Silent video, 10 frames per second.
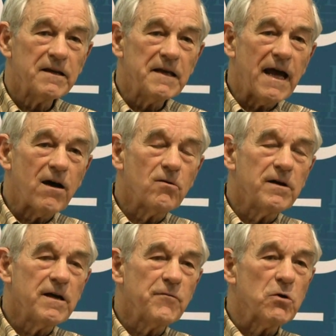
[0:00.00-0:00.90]
Now,
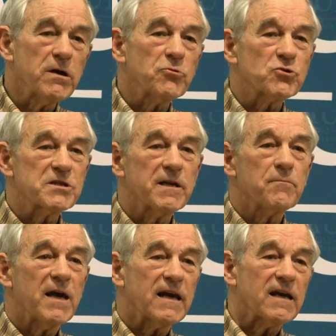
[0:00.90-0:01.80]
if you're interested in
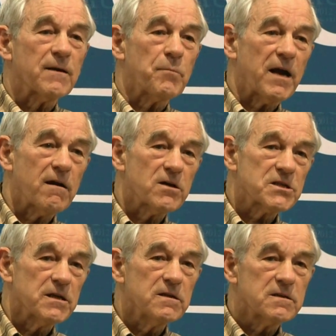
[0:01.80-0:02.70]
making
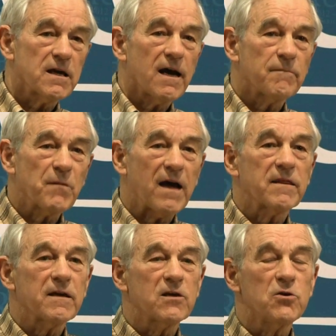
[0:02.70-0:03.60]
comparisons, I
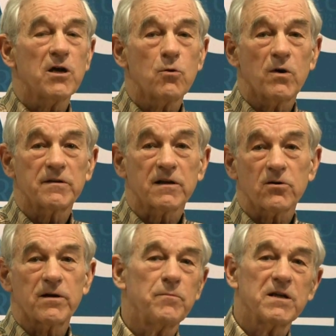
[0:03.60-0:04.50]
think you know what the
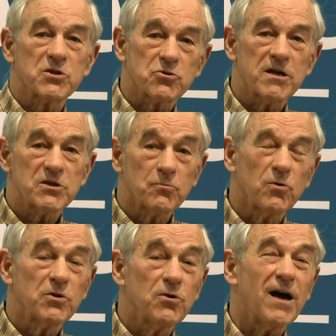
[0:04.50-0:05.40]
current administration
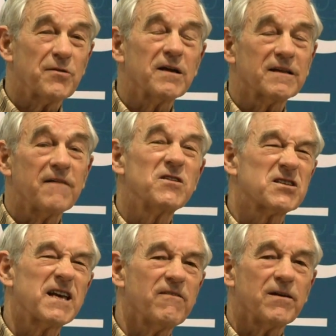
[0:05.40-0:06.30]
will do. I think they've
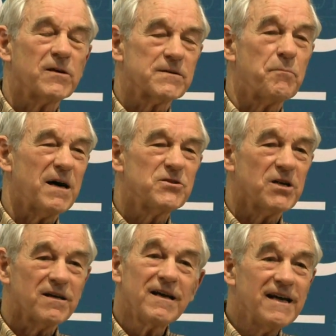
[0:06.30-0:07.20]
just given us a
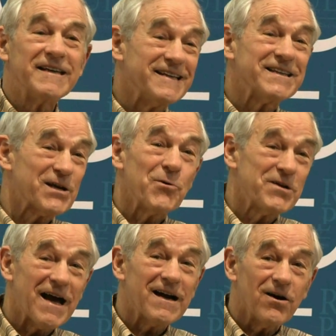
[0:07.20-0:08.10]
budget. It didn't go
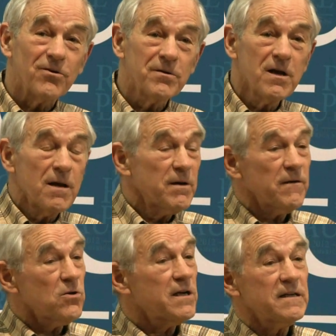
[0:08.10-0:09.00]
down. But
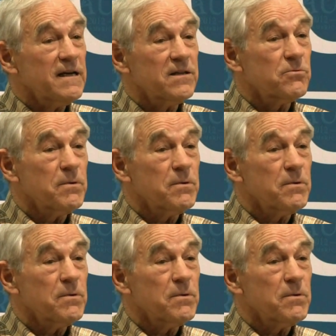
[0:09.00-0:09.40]
look at the other